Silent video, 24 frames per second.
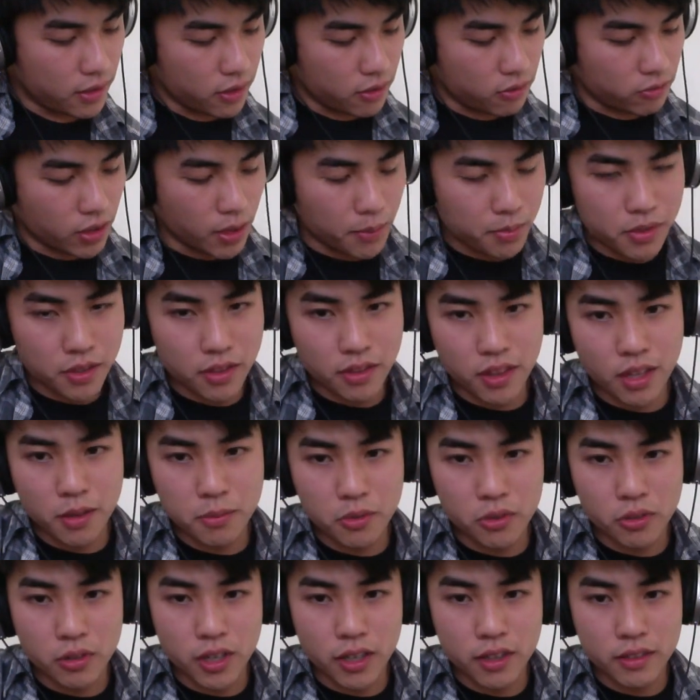wraps a thumb
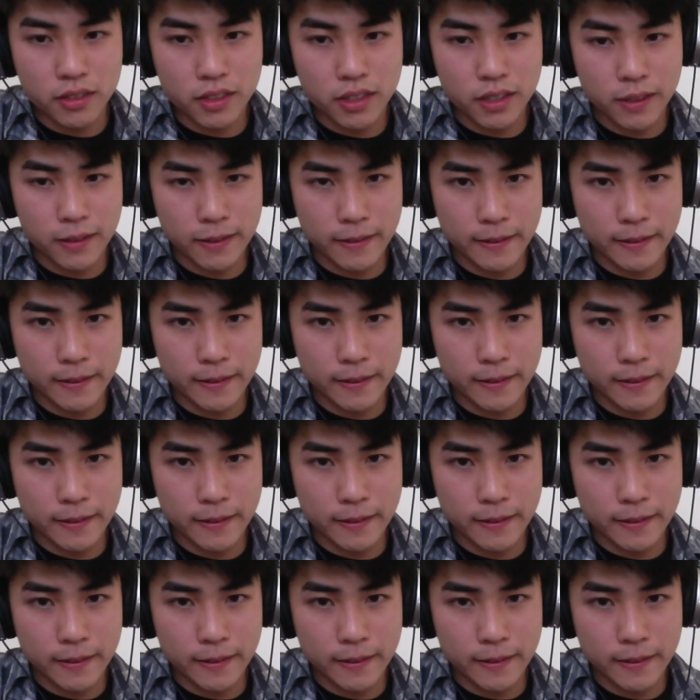around